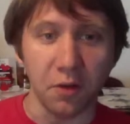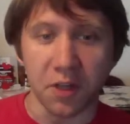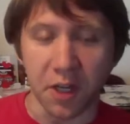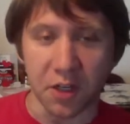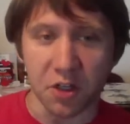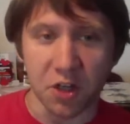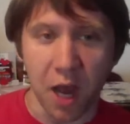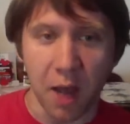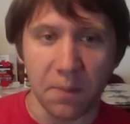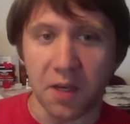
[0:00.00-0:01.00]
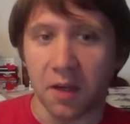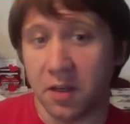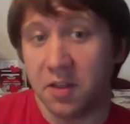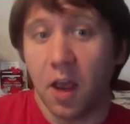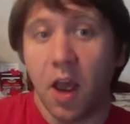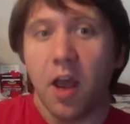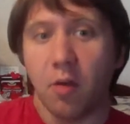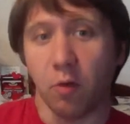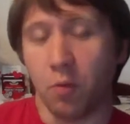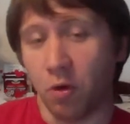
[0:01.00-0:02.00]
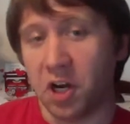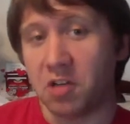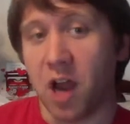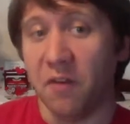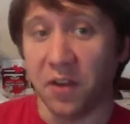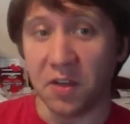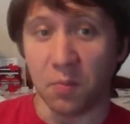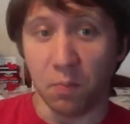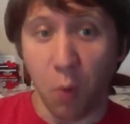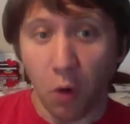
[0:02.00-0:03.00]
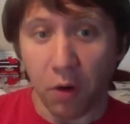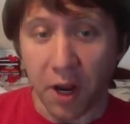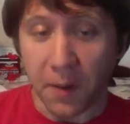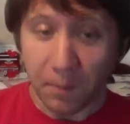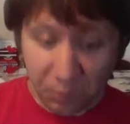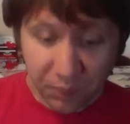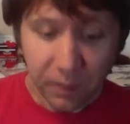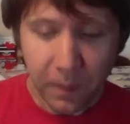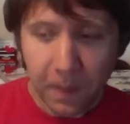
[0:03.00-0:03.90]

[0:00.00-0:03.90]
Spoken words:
of losing his job because reporting traffic is boring.